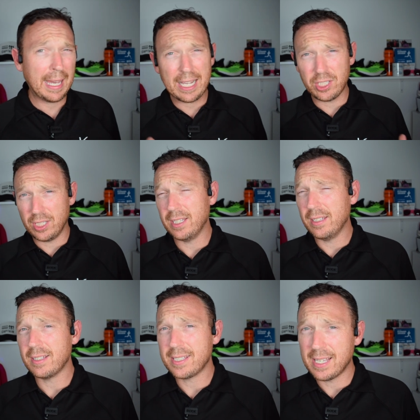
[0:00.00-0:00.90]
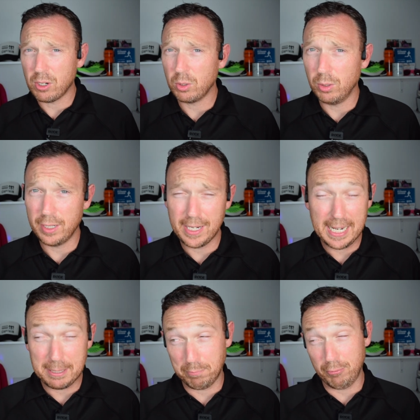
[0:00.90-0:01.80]
actually the sound quality
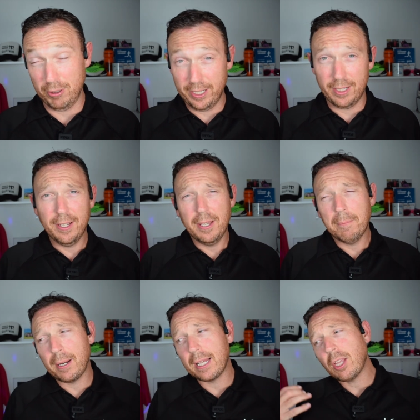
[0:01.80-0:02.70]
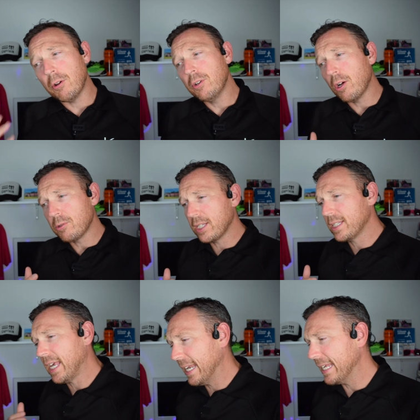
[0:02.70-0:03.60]
is brilliant. But I don't
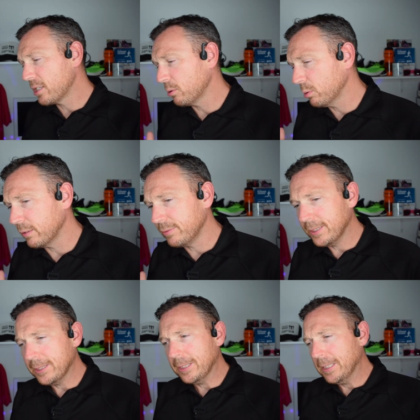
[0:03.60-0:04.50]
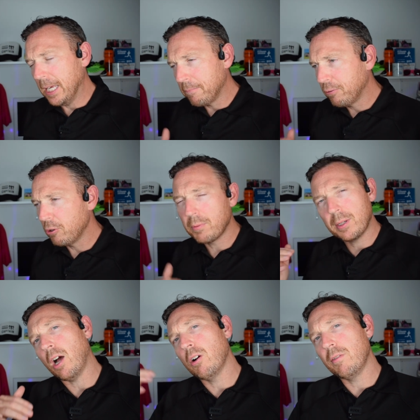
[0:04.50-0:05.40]
notice any sort of
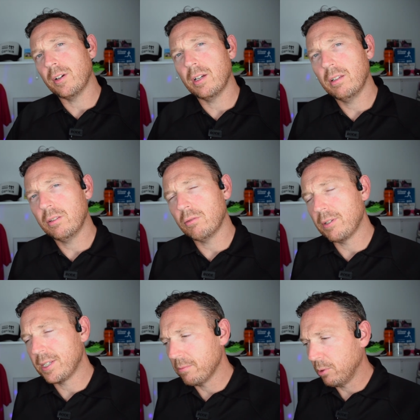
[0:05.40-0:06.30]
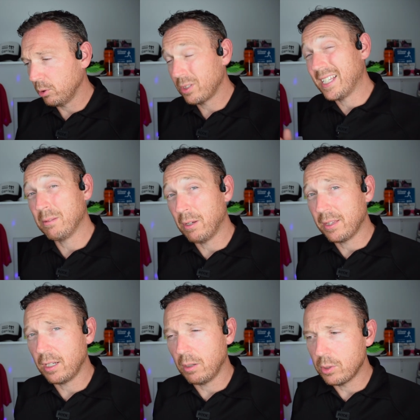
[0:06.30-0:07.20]
improvement over the recent models. That's the one
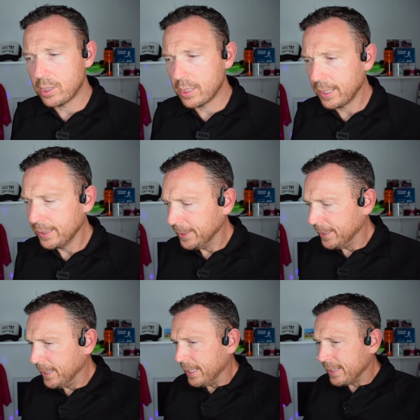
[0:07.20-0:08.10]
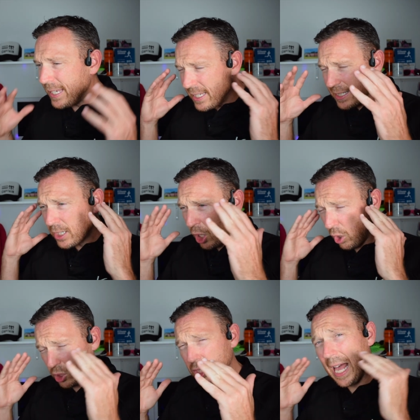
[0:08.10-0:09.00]
thing I would say. These
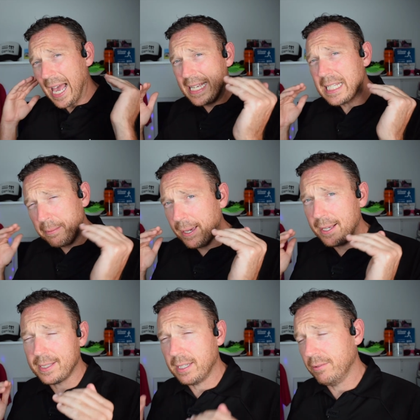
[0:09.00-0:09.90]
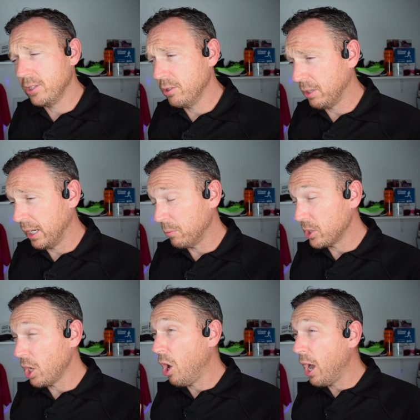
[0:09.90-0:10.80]
cost eighty pounds here in the U K,
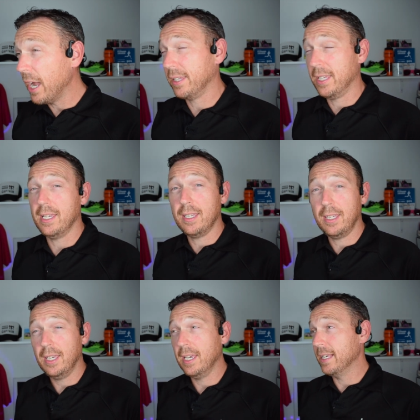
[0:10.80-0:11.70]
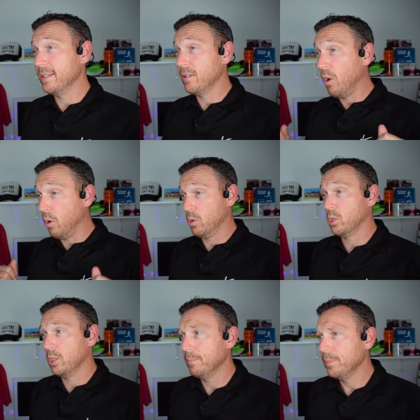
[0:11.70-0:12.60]
which I think is
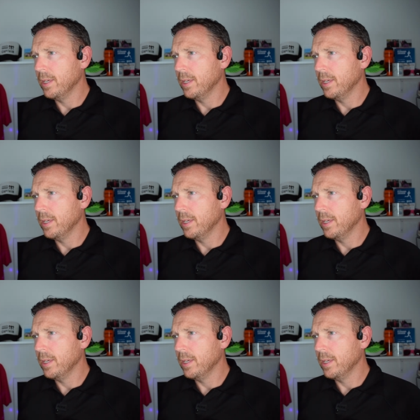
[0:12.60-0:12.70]
awesome.